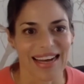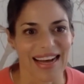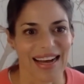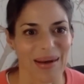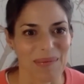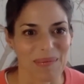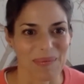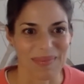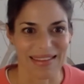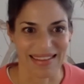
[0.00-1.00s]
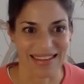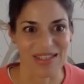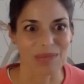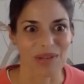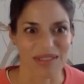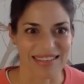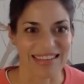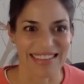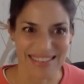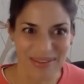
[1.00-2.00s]
The customer at the
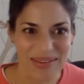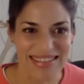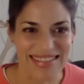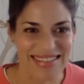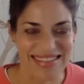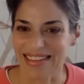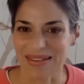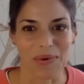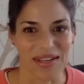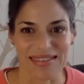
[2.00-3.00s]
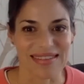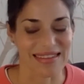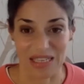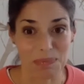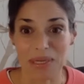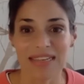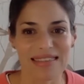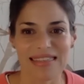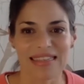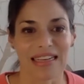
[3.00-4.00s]
Dunkin' Donuts wants
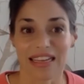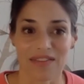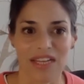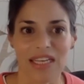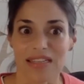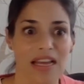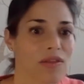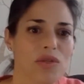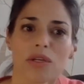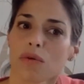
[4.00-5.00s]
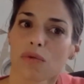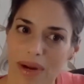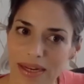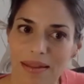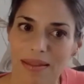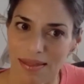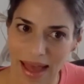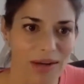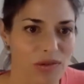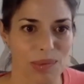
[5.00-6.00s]
expediency and convenience. And those are great
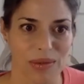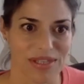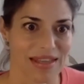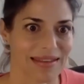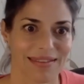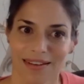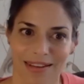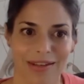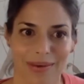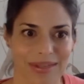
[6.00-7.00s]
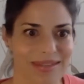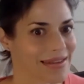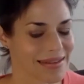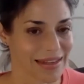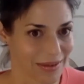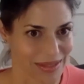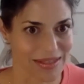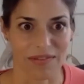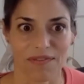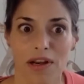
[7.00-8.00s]
attributes that Dunkin' Donuts has
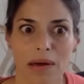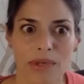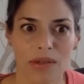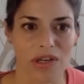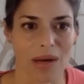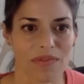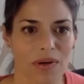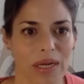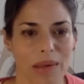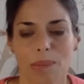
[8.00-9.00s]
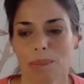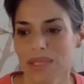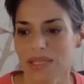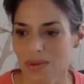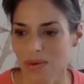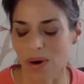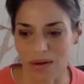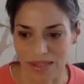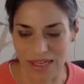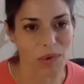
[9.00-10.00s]
done a phenomenal job of owning. But so
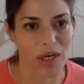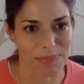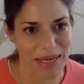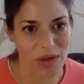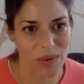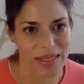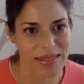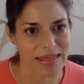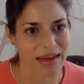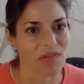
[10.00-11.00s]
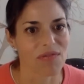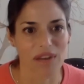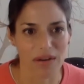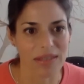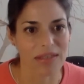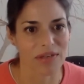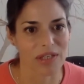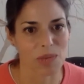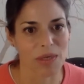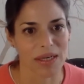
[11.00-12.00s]
our Denmark bakery is going to have a very different
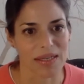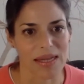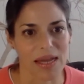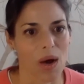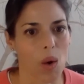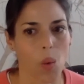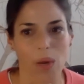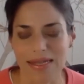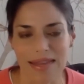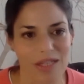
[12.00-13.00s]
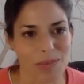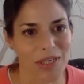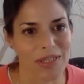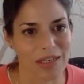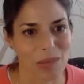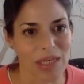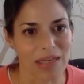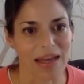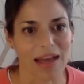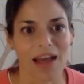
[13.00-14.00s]
experience. What is that experience going to be?
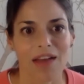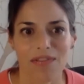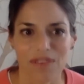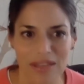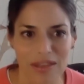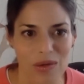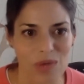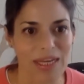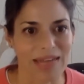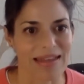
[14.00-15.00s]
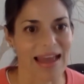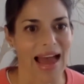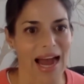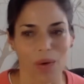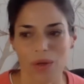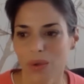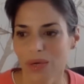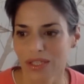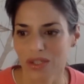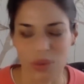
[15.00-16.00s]
Fill in those blanks. How are you
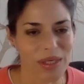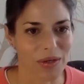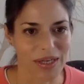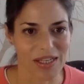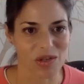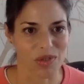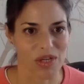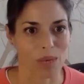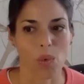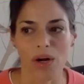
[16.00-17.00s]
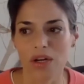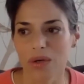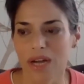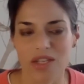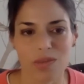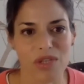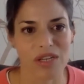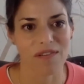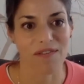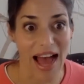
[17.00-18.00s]
going to treat your customers? And what are your customers
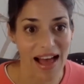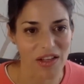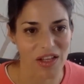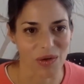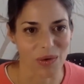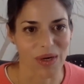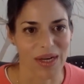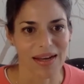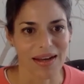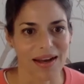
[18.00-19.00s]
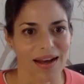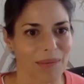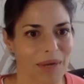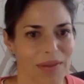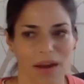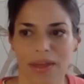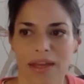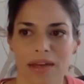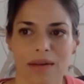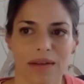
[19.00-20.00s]
going to value? Are they
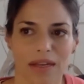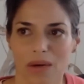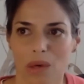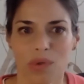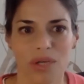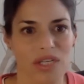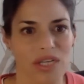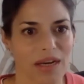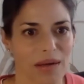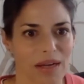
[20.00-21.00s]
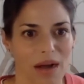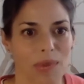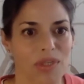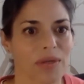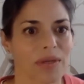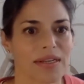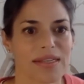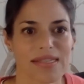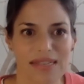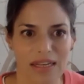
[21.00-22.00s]
going to appreciate an opportunity to
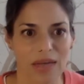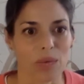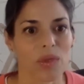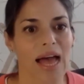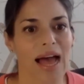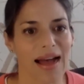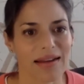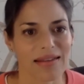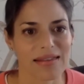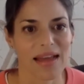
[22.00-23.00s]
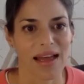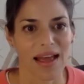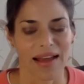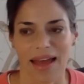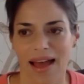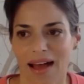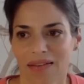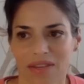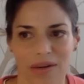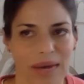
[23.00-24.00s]
sit and relax and
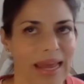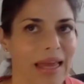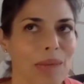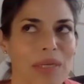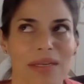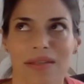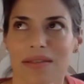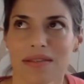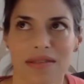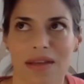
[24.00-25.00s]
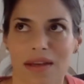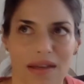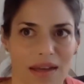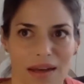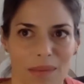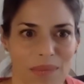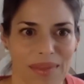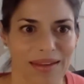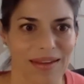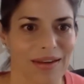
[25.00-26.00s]
have an ambience
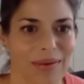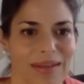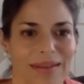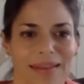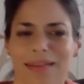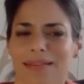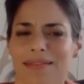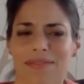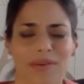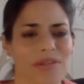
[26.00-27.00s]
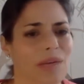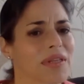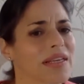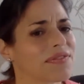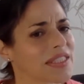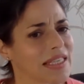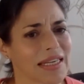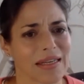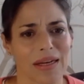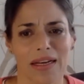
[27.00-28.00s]
that feels
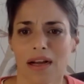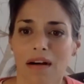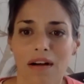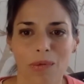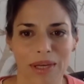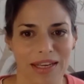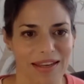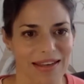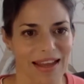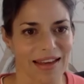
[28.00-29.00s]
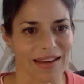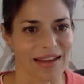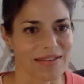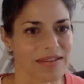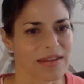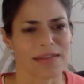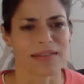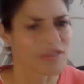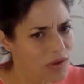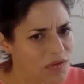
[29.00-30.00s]
uplifting and calming and is
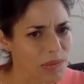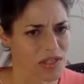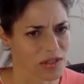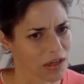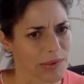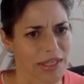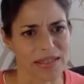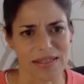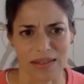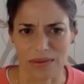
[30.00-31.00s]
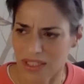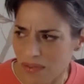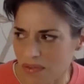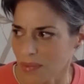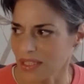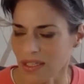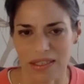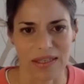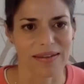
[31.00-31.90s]
different from a Starbucks, different from a Dunkin'?